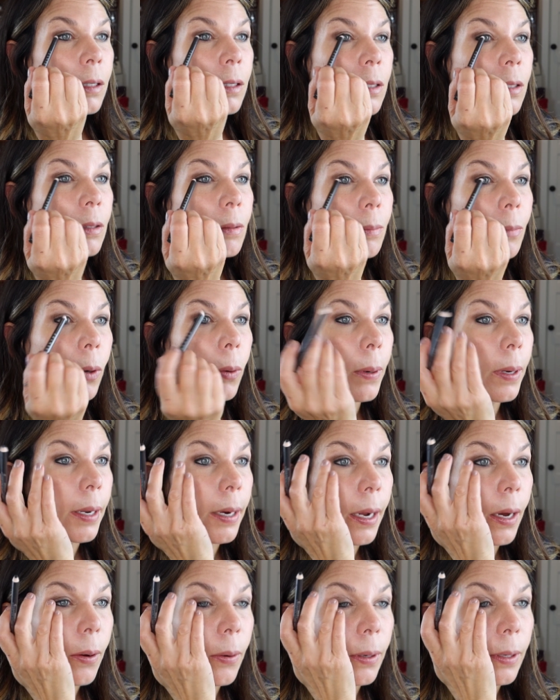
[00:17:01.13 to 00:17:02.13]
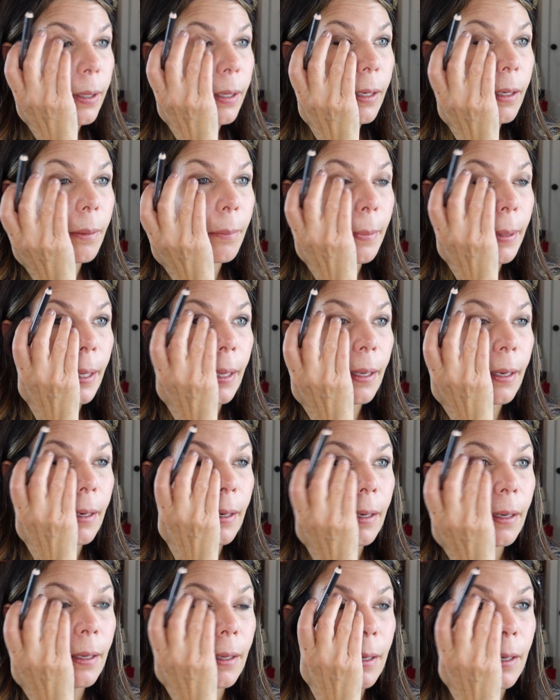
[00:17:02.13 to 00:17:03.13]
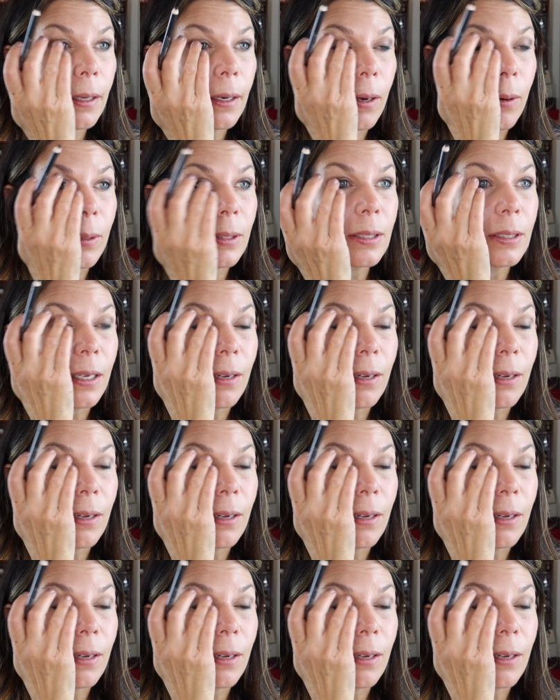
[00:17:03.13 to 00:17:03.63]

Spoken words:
Smoke it out a little bit. You know, it's